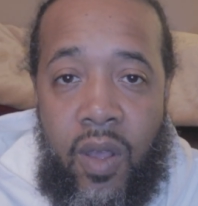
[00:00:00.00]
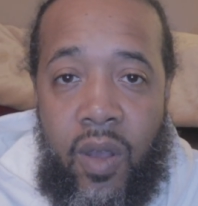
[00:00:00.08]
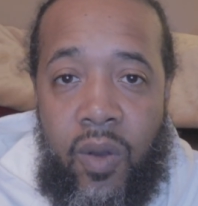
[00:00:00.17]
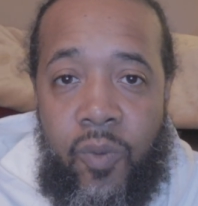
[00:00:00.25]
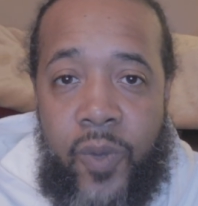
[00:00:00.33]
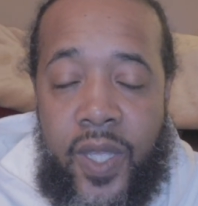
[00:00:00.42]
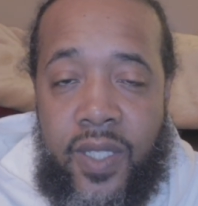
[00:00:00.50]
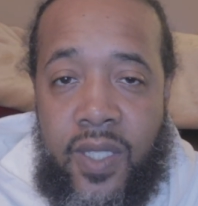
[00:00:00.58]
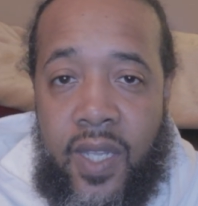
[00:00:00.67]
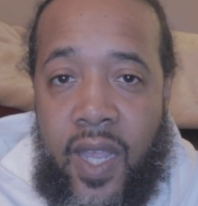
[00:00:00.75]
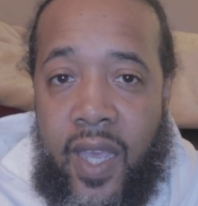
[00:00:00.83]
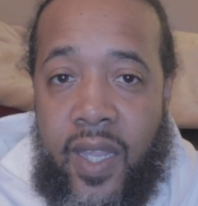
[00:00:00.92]
on Wednesday
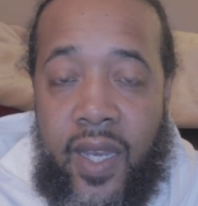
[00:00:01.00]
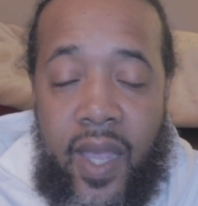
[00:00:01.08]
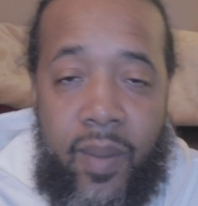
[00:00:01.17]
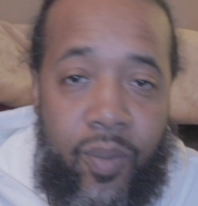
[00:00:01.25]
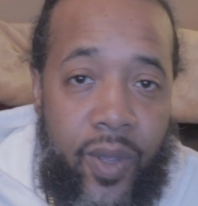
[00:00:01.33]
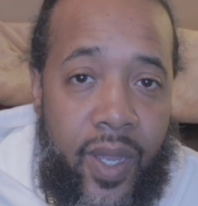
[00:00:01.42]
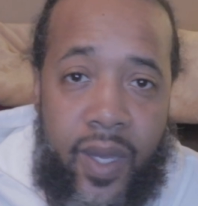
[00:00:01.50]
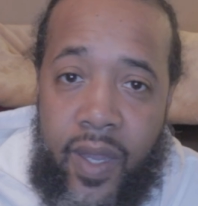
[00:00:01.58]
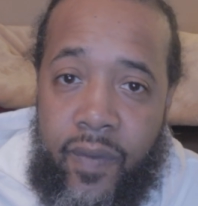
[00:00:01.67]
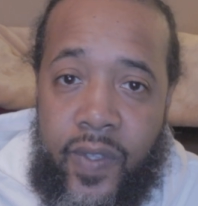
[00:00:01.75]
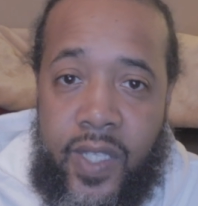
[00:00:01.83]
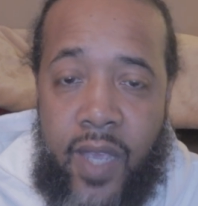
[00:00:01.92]
night, that brings a
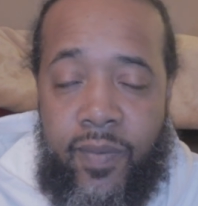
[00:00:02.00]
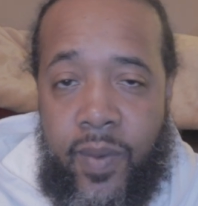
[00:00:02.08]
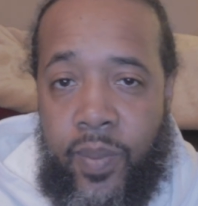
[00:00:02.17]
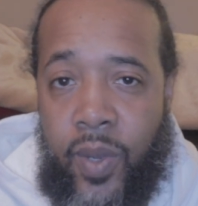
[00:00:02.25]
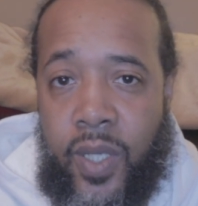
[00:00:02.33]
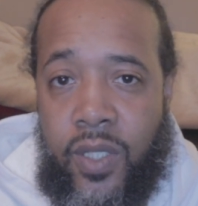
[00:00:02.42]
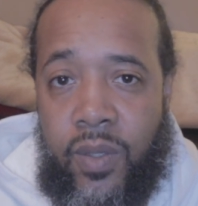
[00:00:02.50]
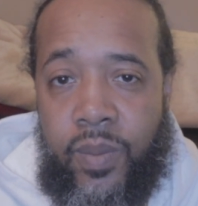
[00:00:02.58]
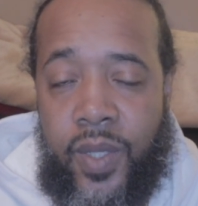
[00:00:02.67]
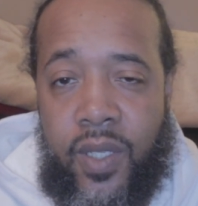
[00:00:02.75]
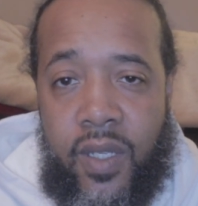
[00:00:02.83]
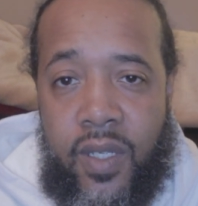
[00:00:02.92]
different type of pressure
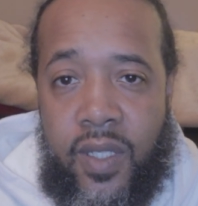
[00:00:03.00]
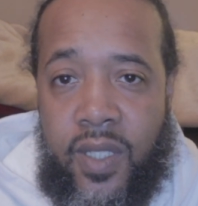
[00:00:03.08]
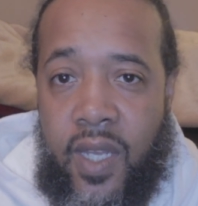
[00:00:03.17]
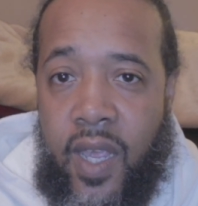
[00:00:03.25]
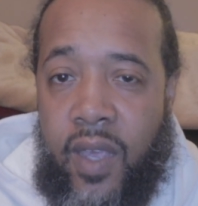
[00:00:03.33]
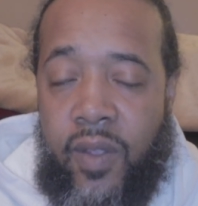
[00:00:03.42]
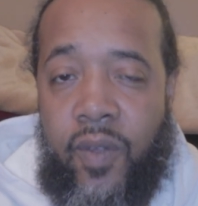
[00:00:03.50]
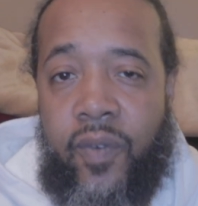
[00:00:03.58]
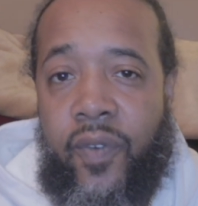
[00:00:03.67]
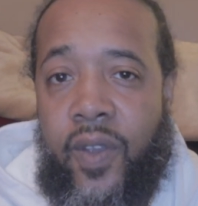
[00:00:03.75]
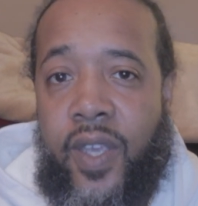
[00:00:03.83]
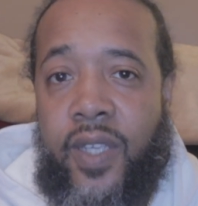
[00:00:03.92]
because now your
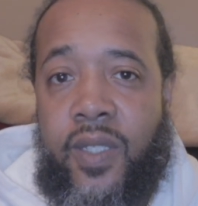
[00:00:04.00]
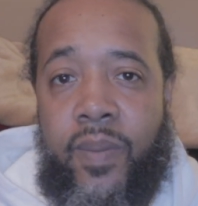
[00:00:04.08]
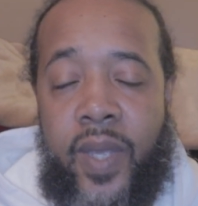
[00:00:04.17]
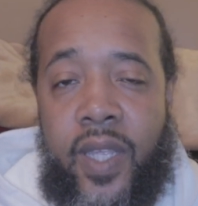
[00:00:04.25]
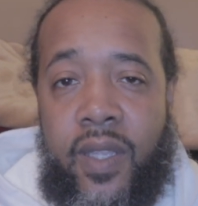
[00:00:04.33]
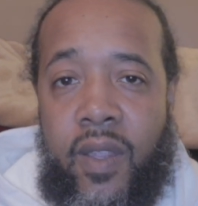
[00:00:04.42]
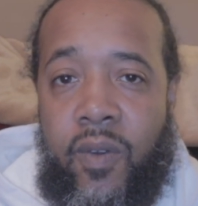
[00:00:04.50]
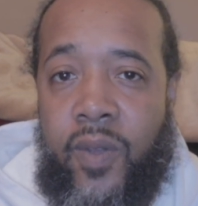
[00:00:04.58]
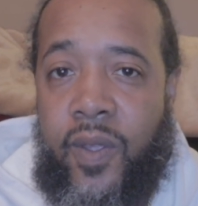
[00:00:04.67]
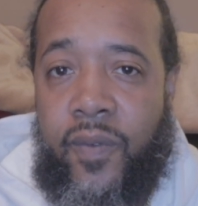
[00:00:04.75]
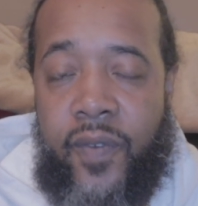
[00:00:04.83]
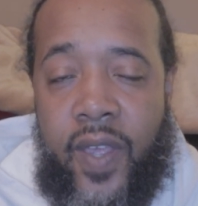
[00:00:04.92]
friends mate or
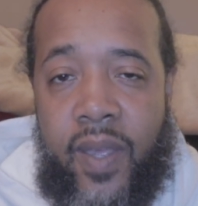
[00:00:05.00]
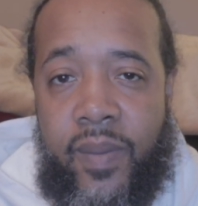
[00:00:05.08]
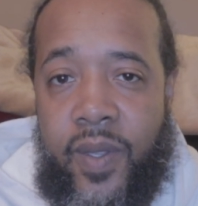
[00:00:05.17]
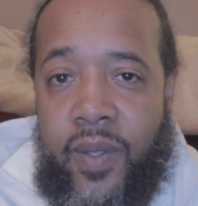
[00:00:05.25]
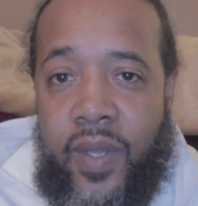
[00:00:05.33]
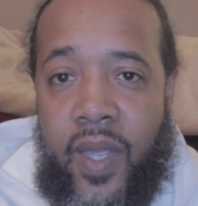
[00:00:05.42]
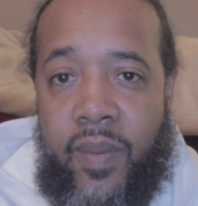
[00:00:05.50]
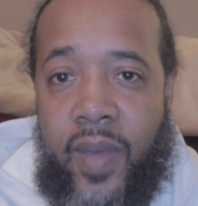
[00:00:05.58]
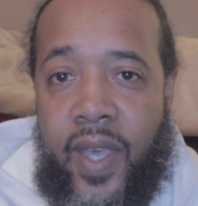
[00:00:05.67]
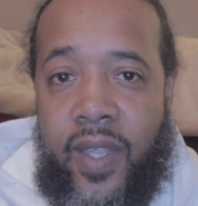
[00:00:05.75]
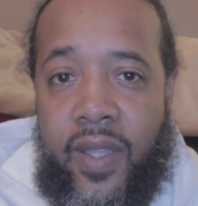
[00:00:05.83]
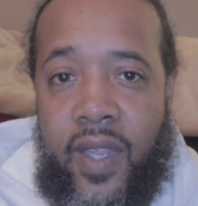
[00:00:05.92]
your family, they
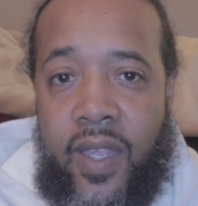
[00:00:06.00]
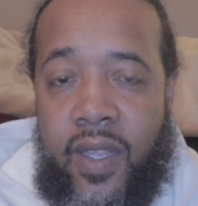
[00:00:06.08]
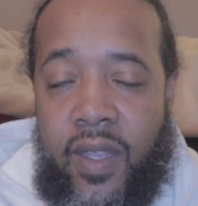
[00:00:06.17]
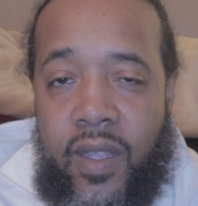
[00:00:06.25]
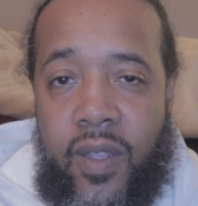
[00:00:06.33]
might think